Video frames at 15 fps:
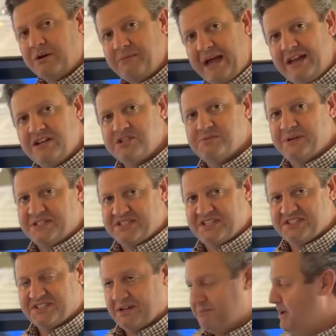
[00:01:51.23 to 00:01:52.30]
management
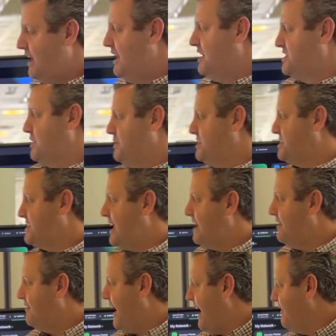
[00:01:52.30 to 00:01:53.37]
system. So instead
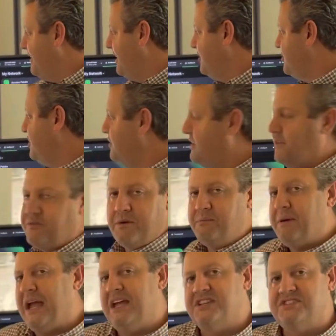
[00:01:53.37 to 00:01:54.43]
of having two different
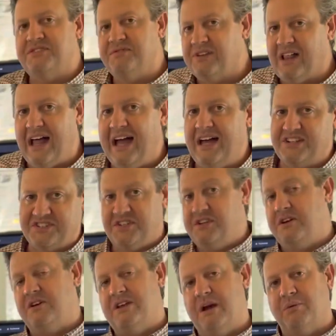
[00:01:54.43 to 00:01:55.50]
panes of glass to do
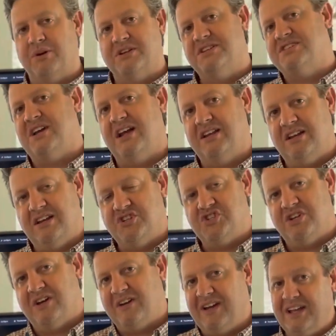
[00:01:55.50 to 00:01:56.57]
your network design and
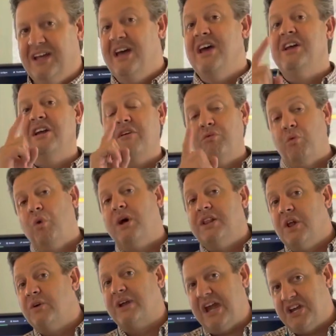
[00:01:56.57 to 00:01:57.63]
engineering, you have one
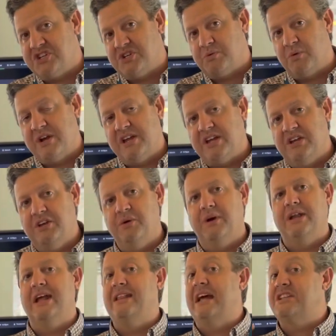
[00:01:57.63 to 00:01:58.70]
location where you can do it.
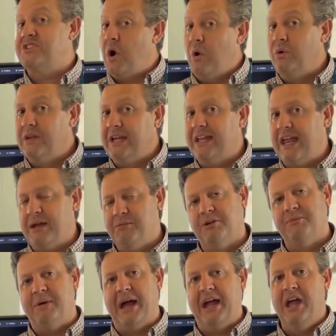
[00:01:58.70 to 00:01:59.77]
And that's only enabled
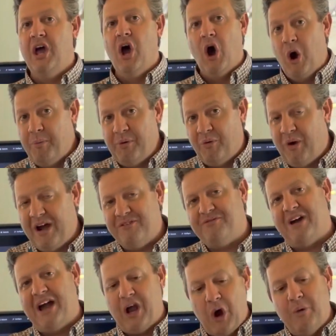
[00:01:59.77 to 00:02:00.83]
by Open
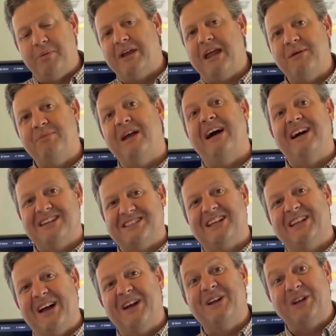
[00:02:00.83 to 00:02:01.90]
Wi-Fi, open APIs that
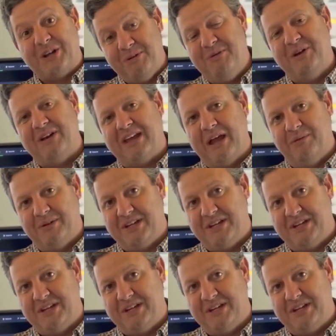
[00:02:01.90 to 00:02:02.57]
allow you to communicate with